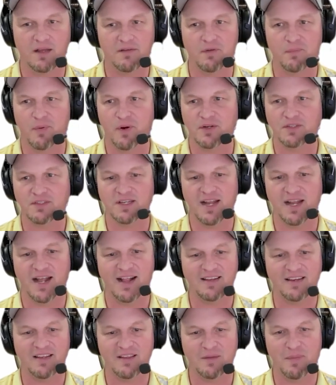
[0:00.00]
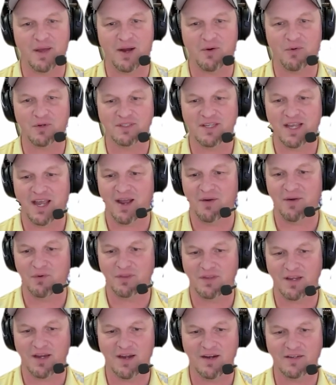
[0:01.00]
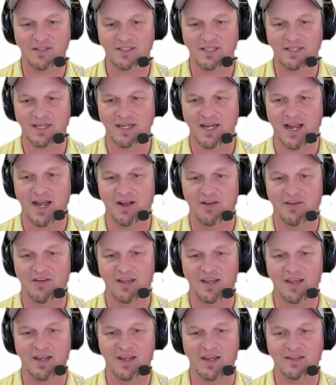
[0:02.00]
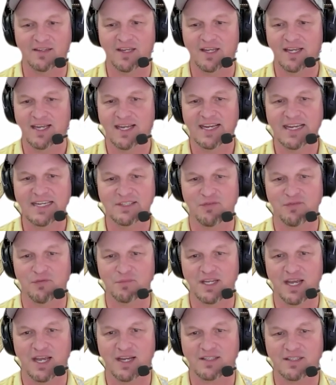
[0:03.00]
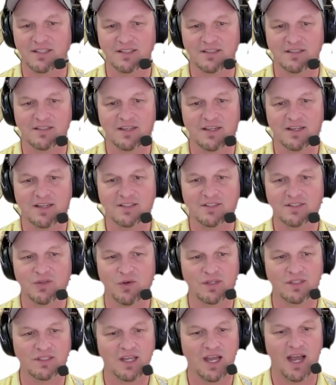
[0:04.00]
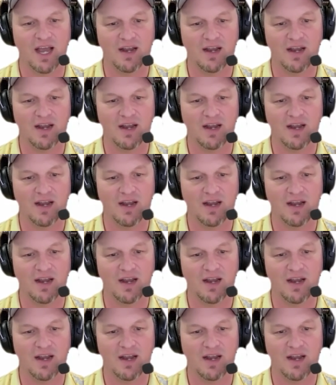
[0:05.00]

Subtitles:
the personality, the backwards hat with the hair sticking out, and he's from Texas, so he's got